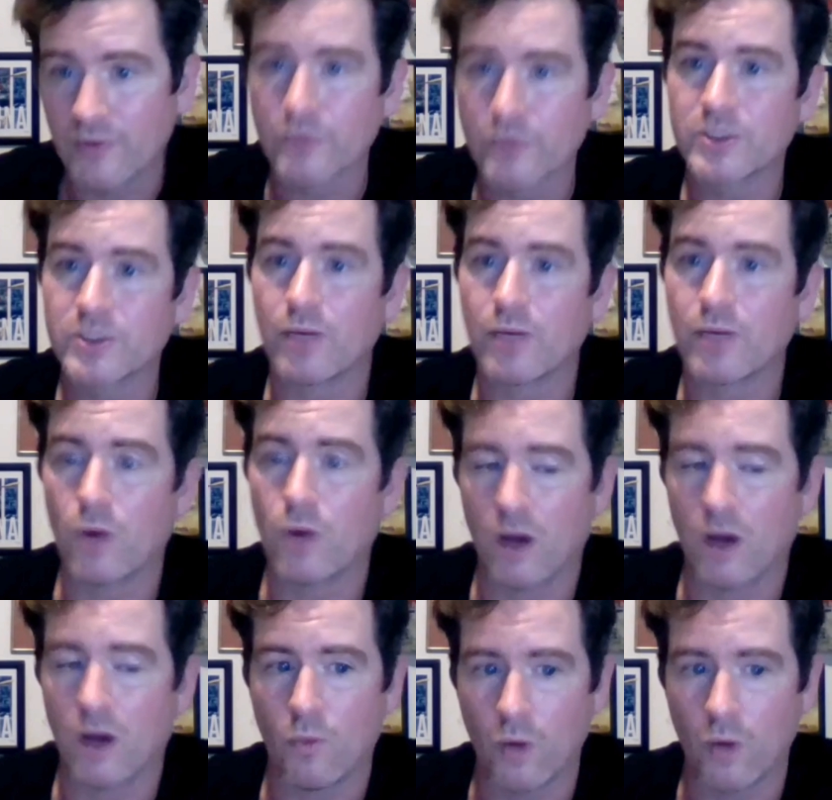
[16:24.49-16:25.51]
He's almost at
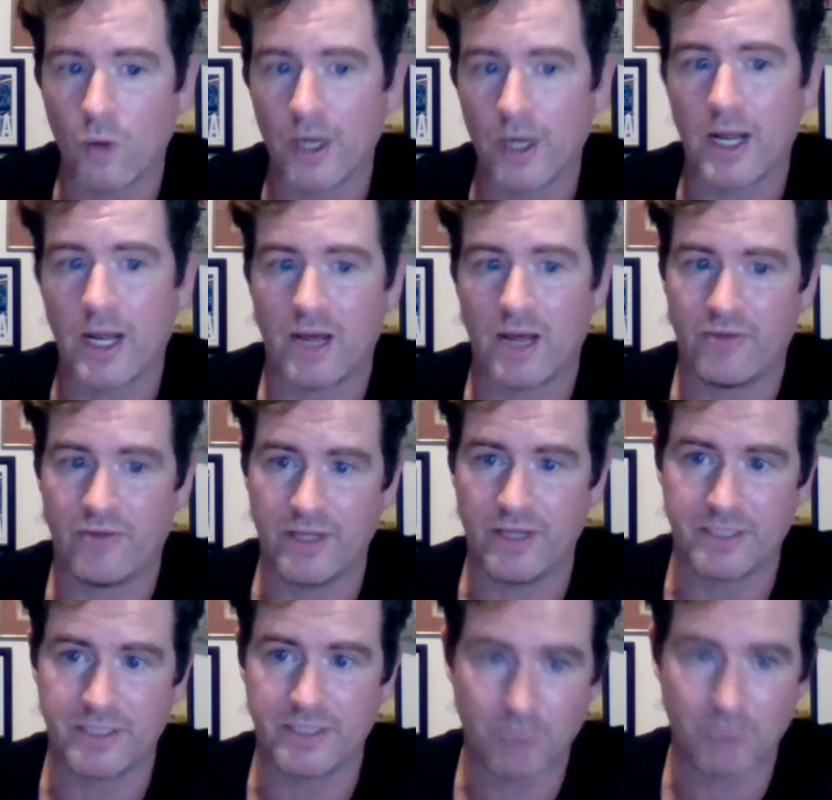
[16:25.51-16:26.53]
1.5
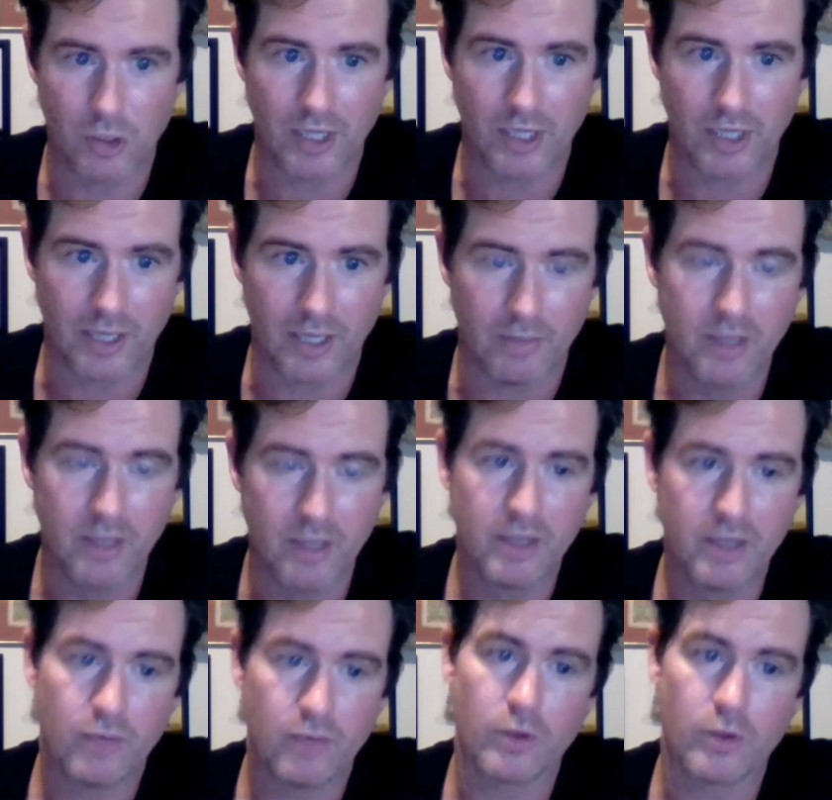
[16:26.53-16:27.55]
hits per game,
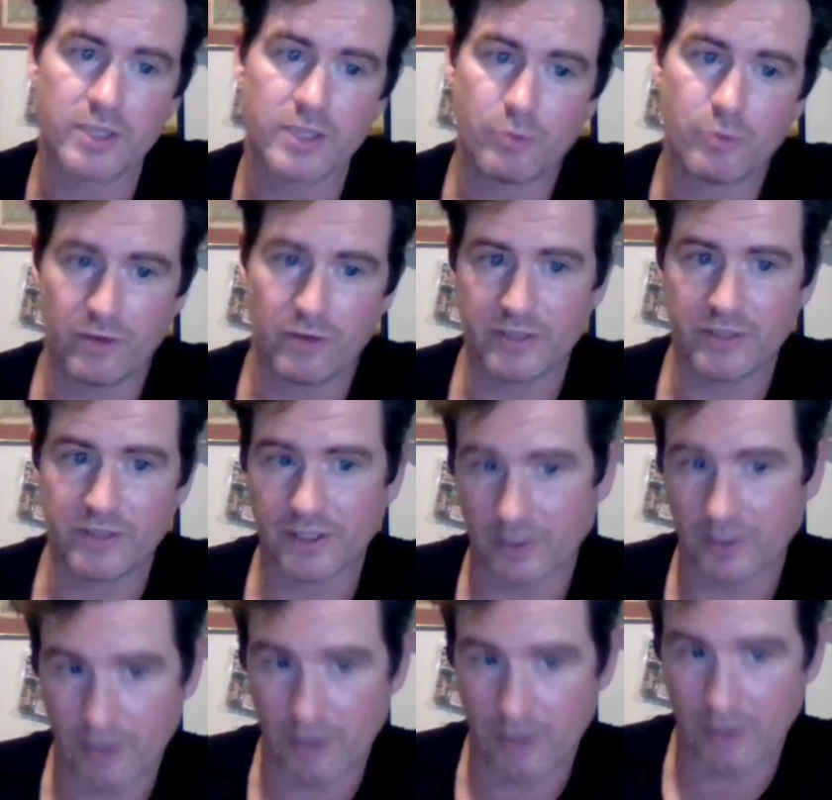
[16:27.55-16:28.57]
whereas previously
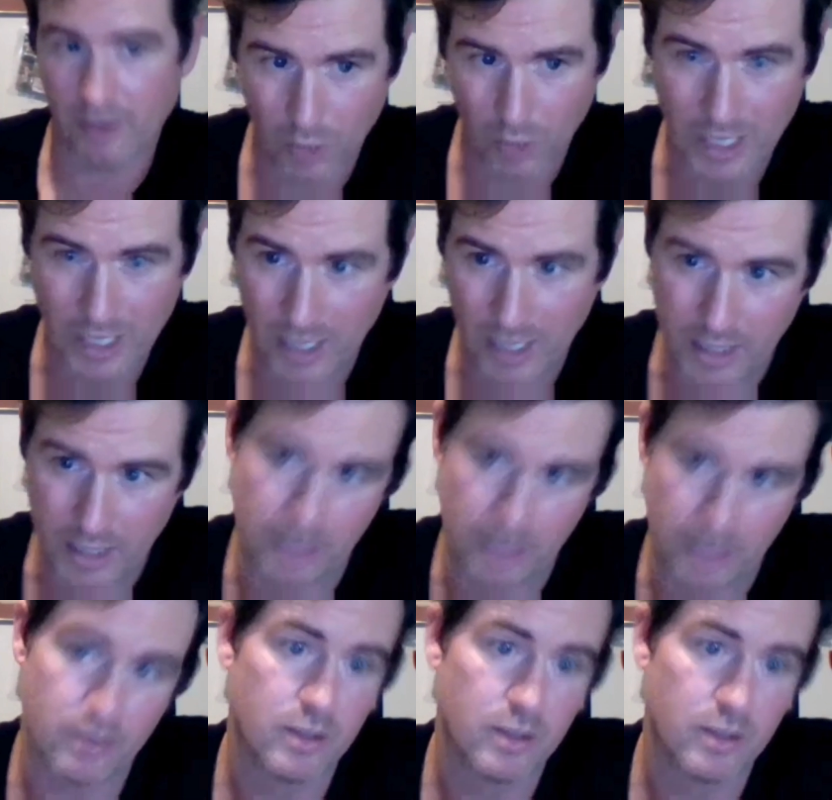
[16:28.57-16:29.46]
they were at 0.9.